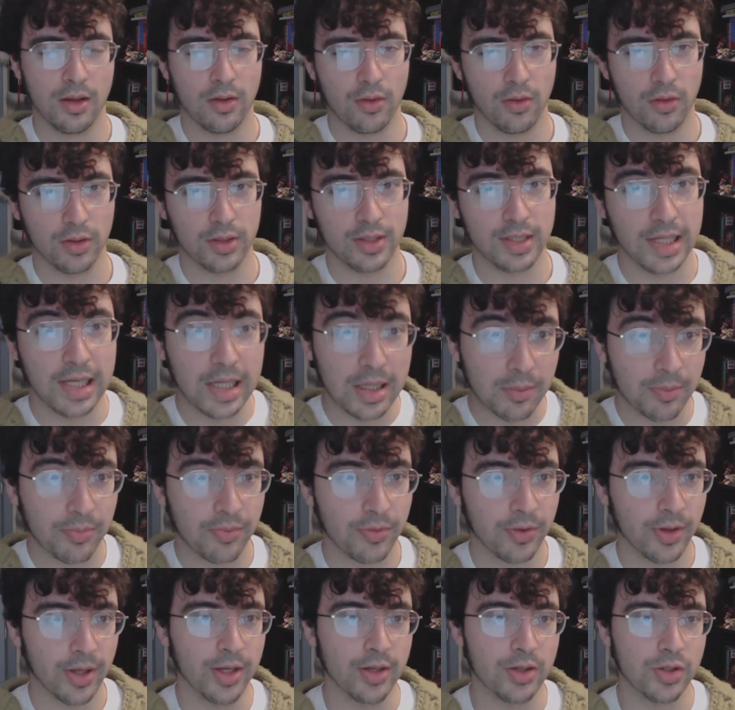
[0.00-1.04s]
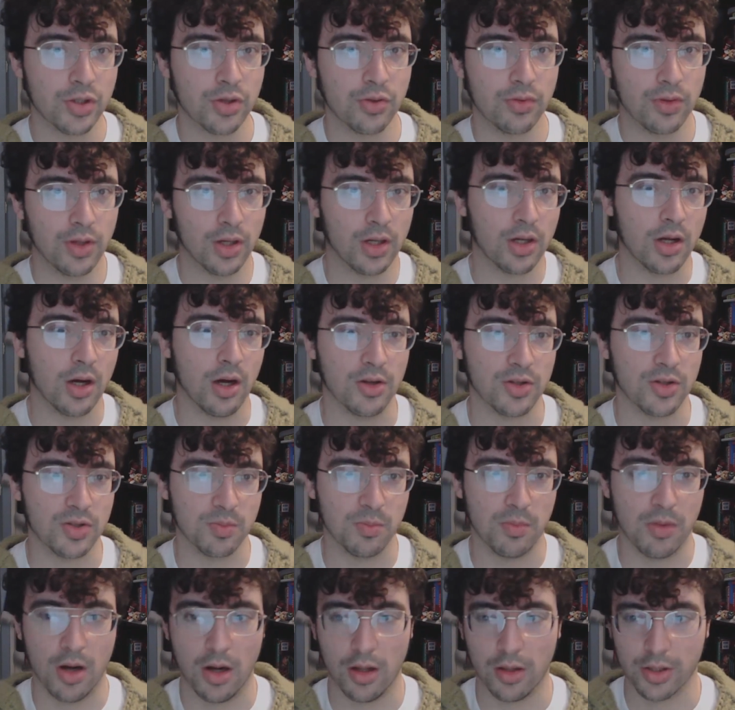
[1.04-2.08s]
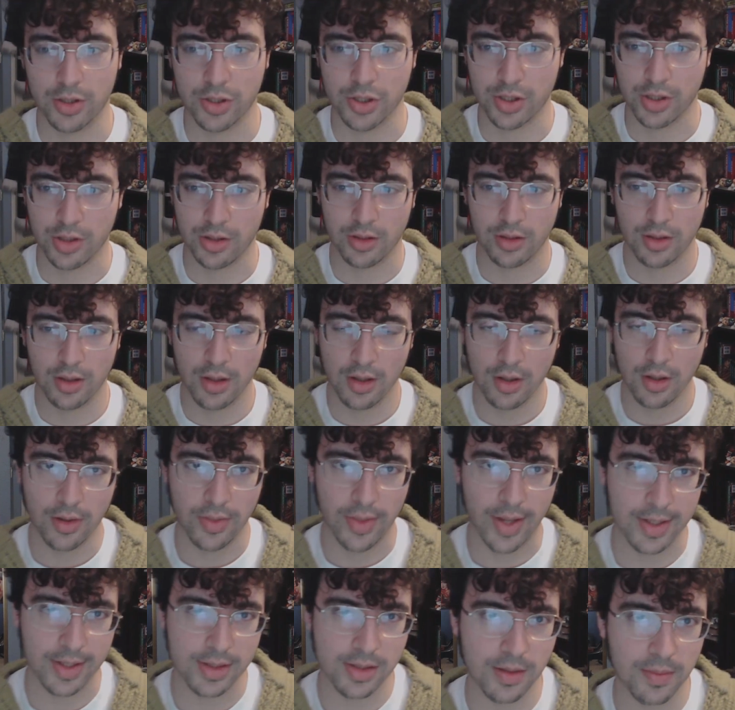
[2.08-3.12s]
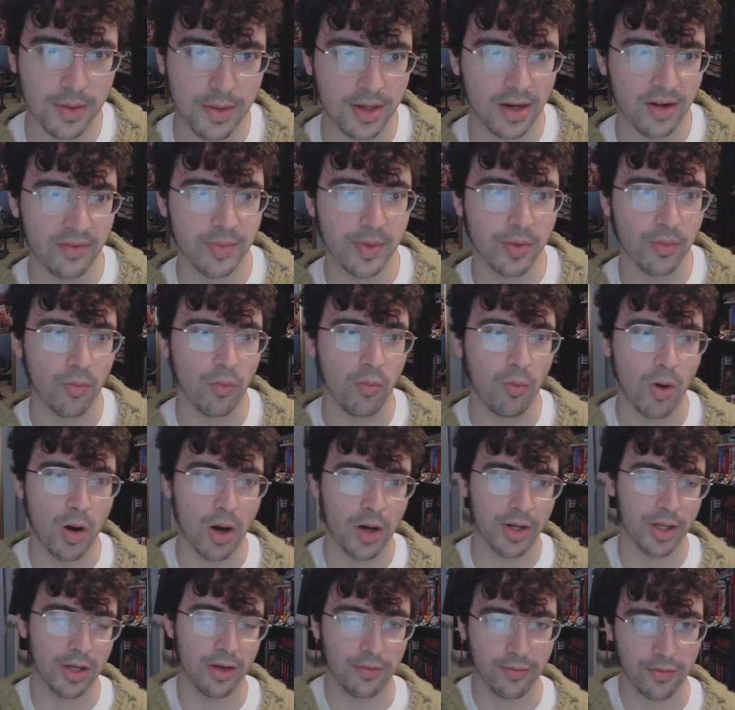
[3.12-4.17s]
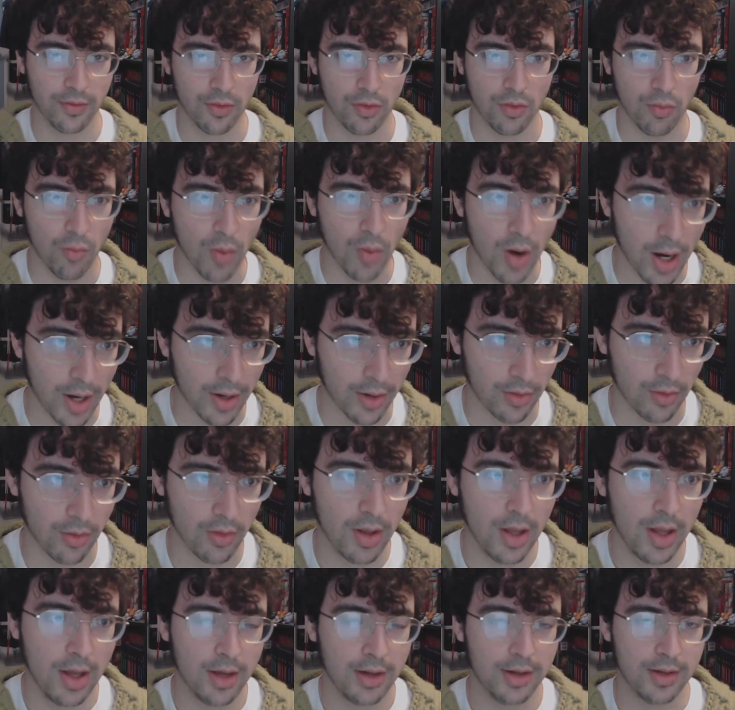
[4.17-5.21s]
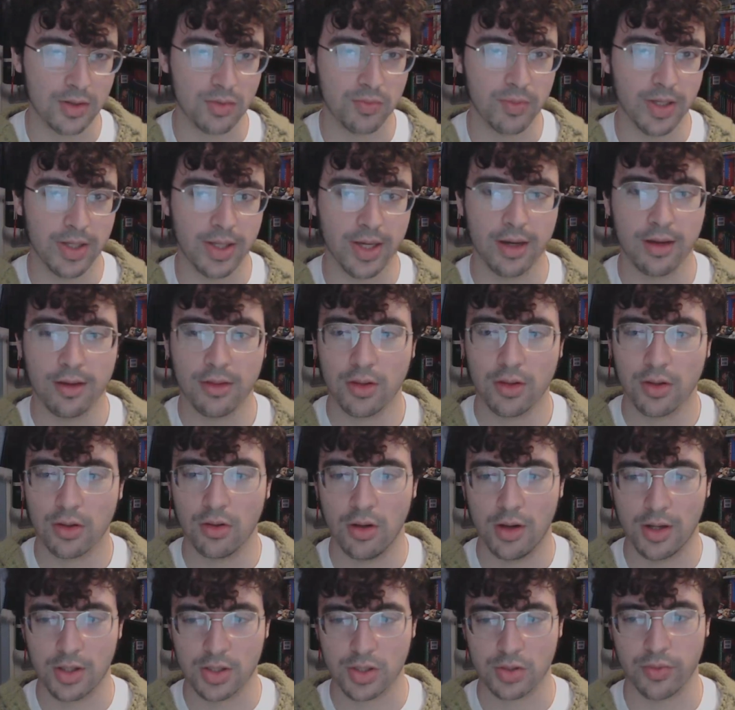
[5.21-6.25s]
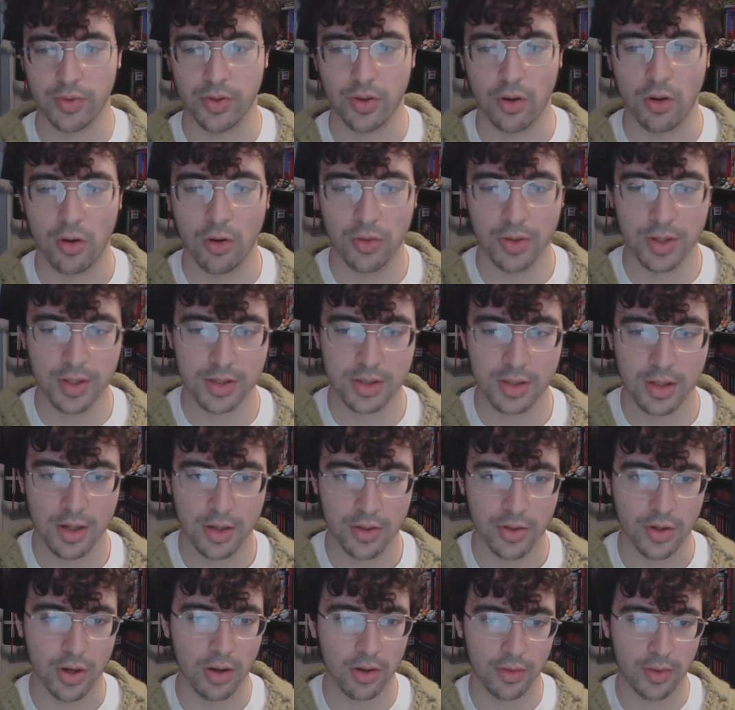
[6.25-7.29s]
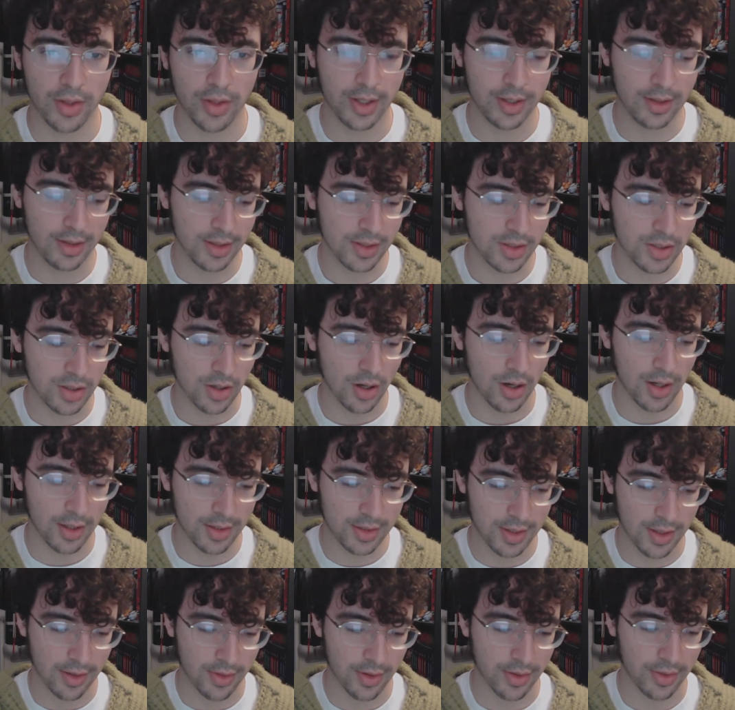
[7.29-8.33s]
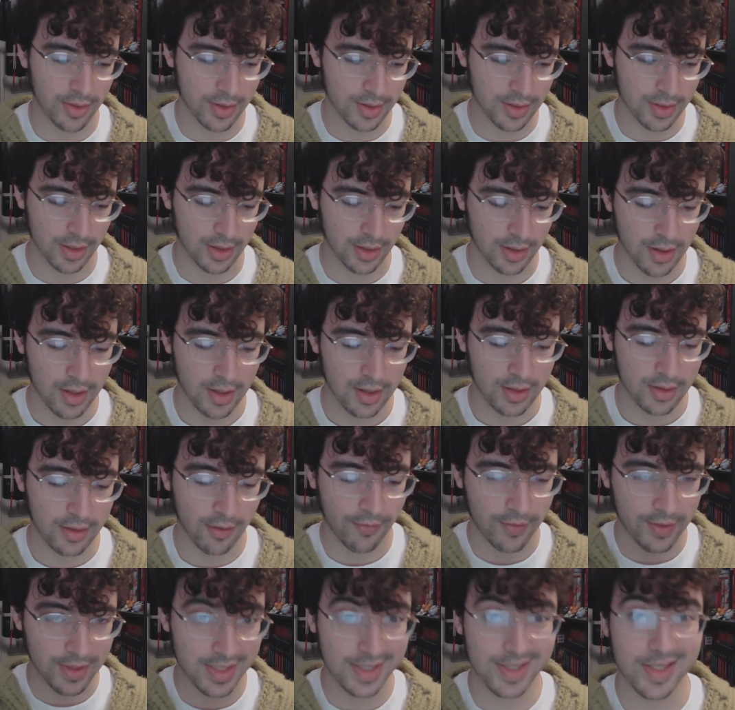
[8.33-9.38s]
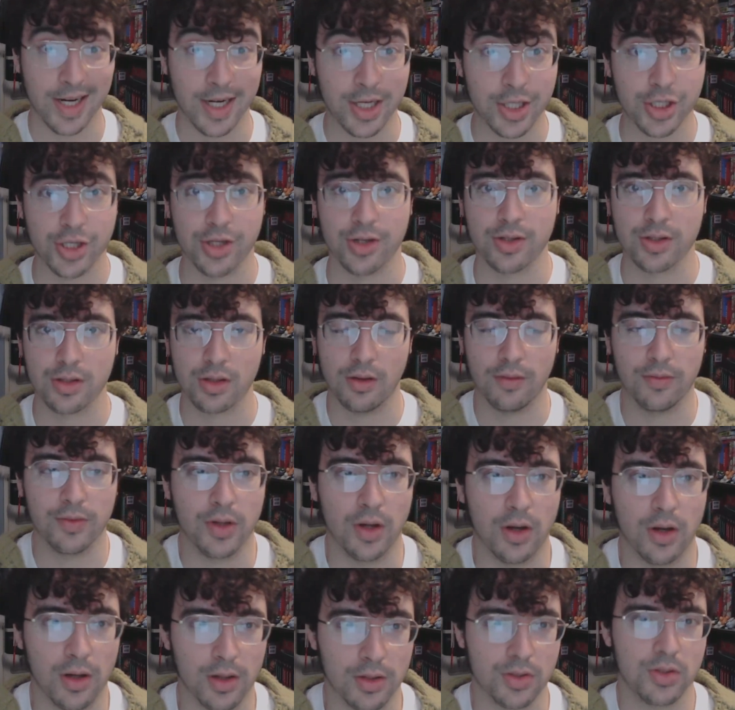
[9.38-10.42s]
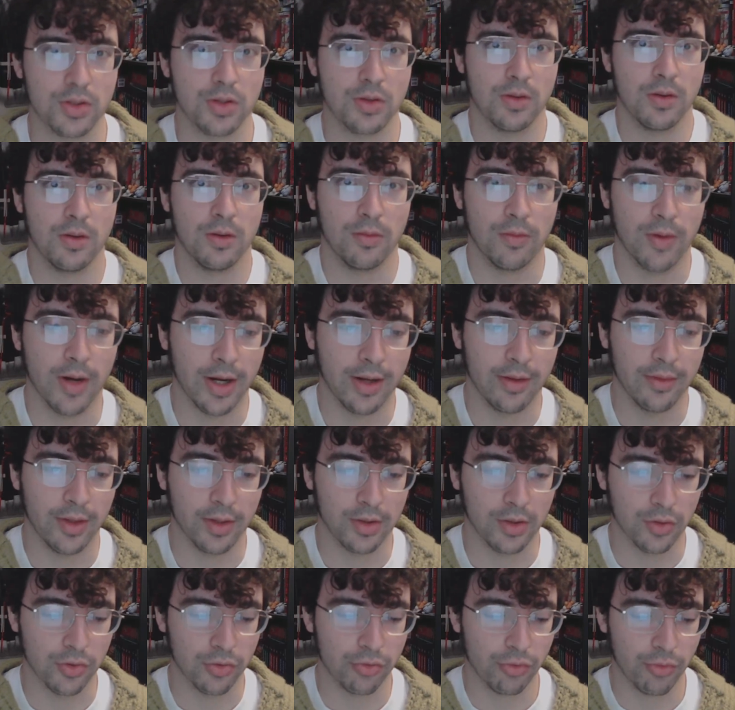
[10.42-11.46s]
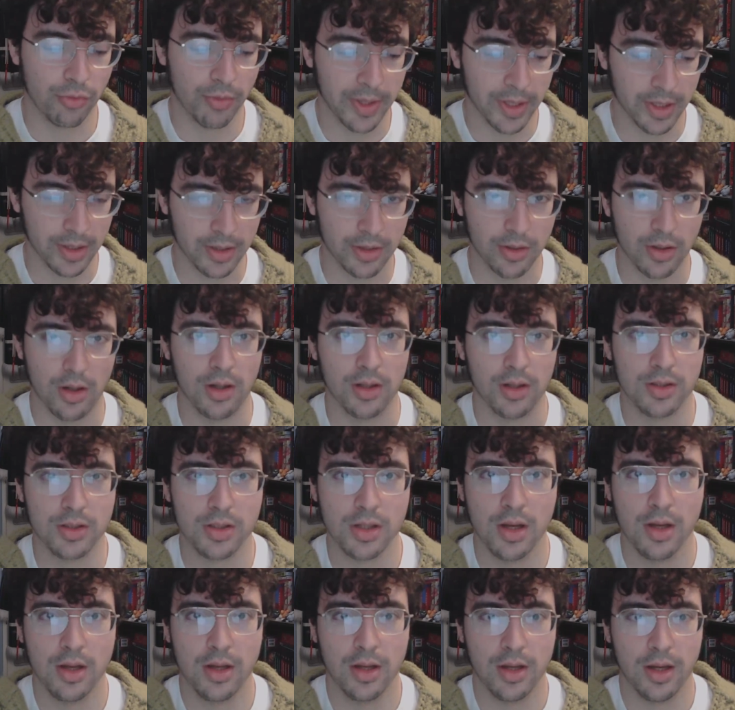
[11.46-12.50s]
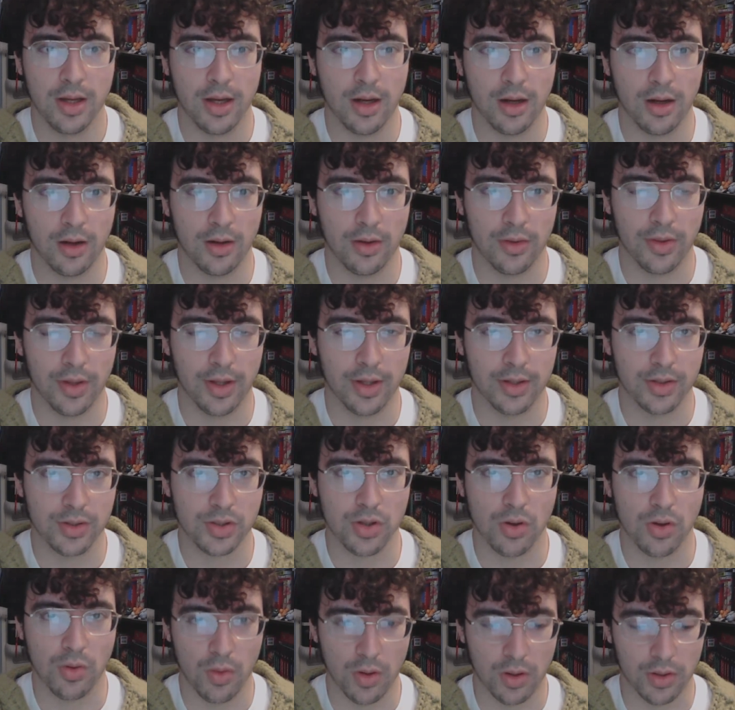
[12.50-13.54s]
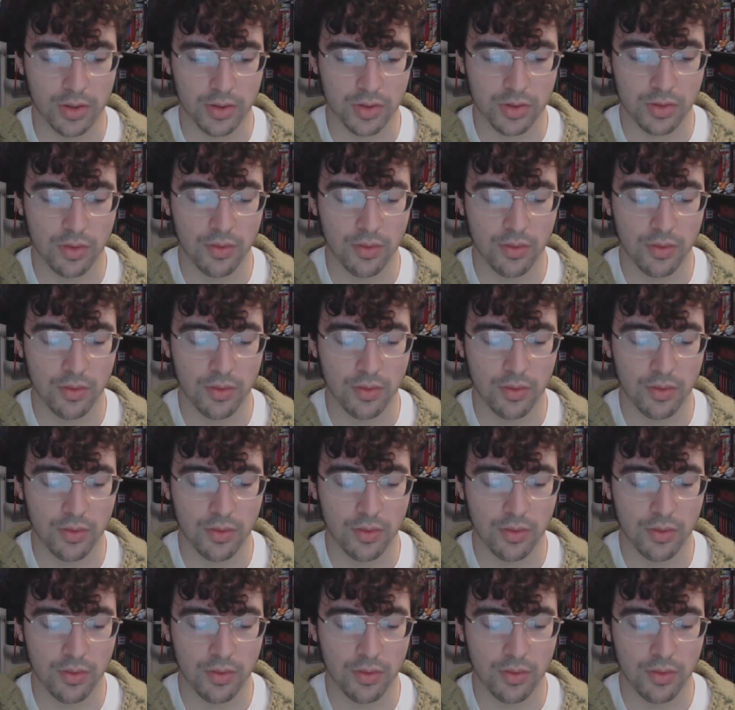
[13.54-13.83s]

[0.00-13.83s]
deep into the cosmology. And that's something I've been wanting for a while, because we get in the glossary all these, not like these gods and then these like different sections of gods, right? Like the druidic gods, and so on and so